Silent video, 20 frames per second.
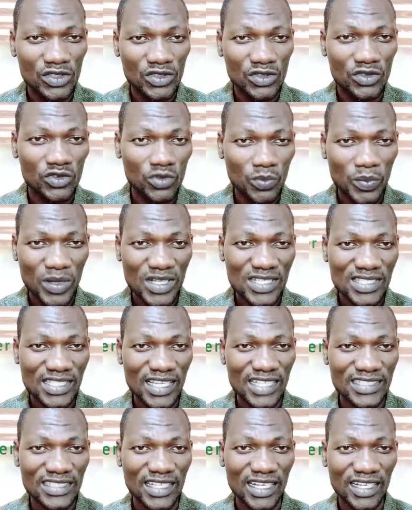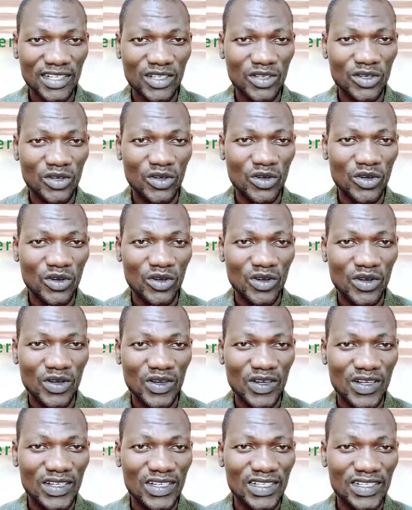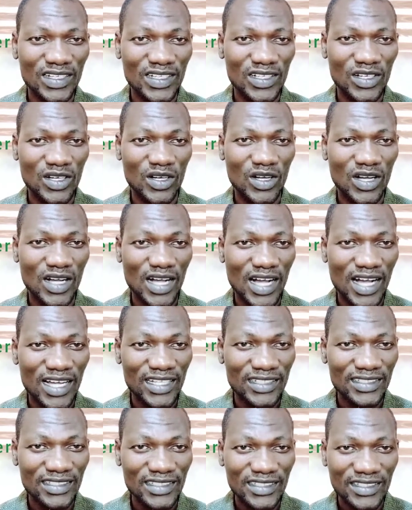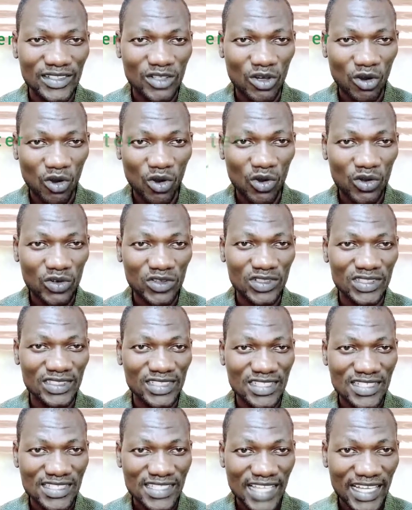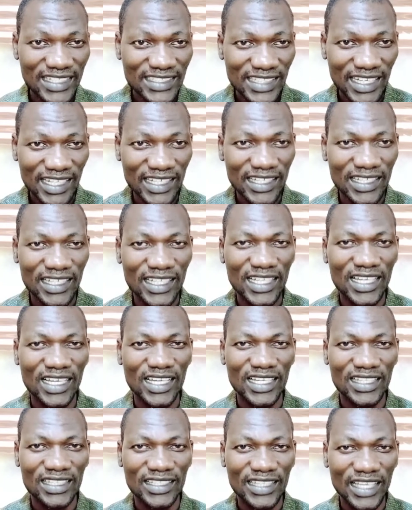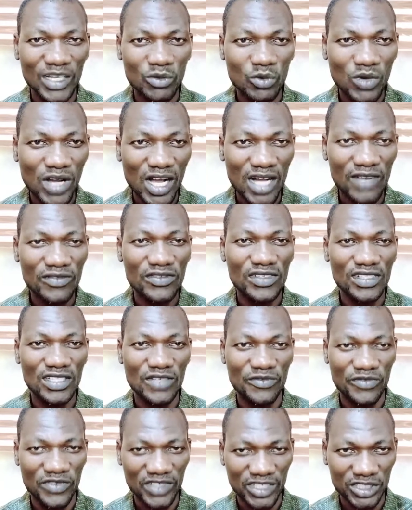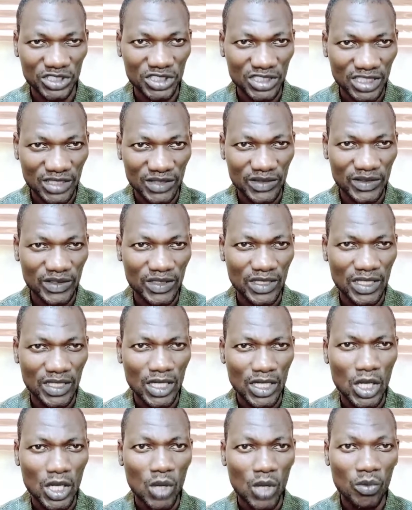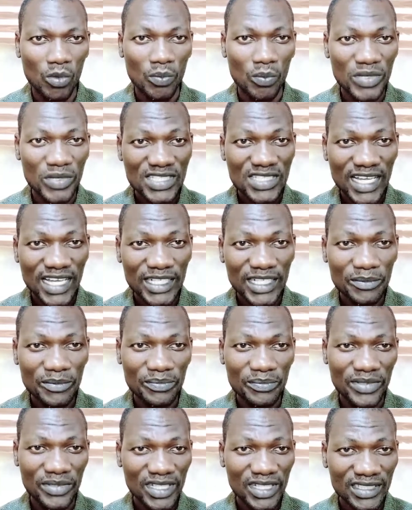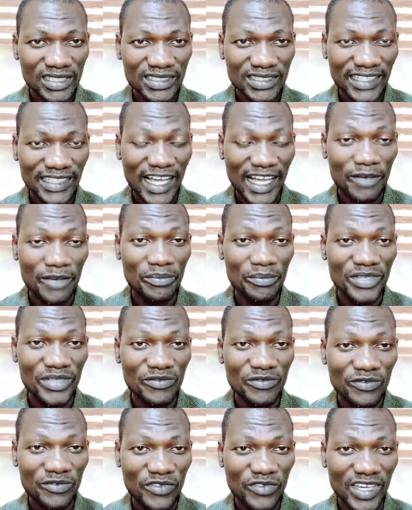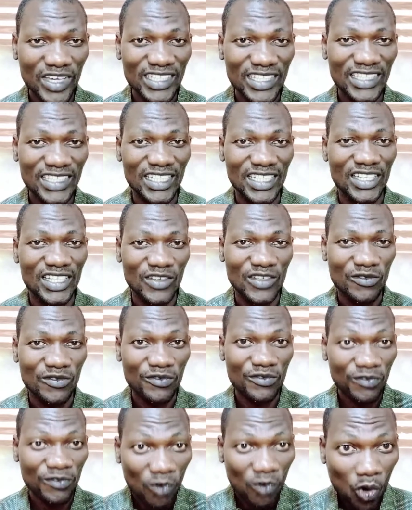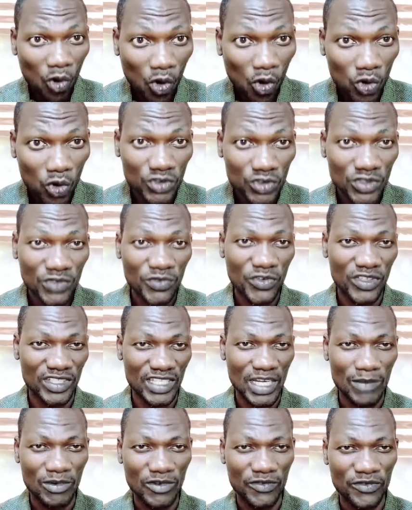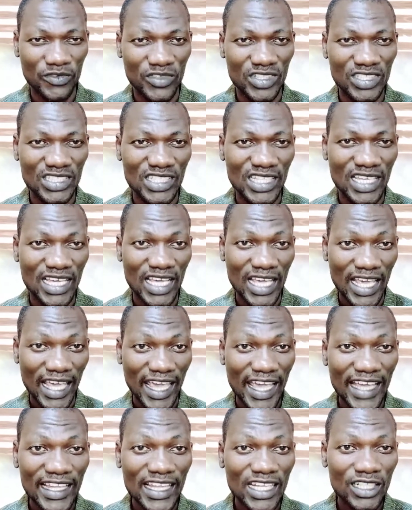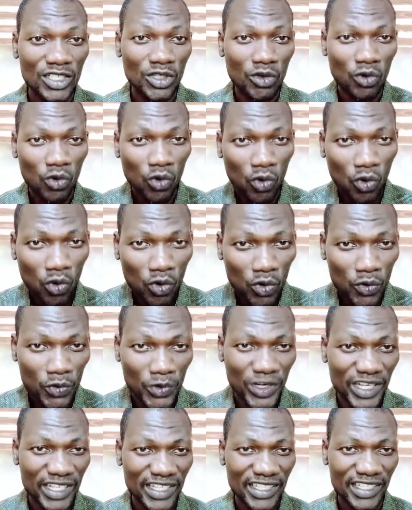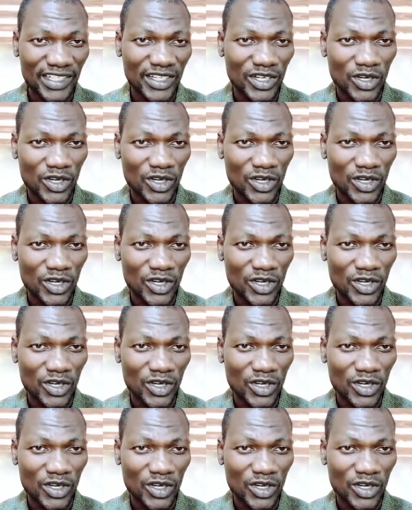super starter and or the starter, then we have the finisher. But basically birds are being fed four different type of feed, either the whole grain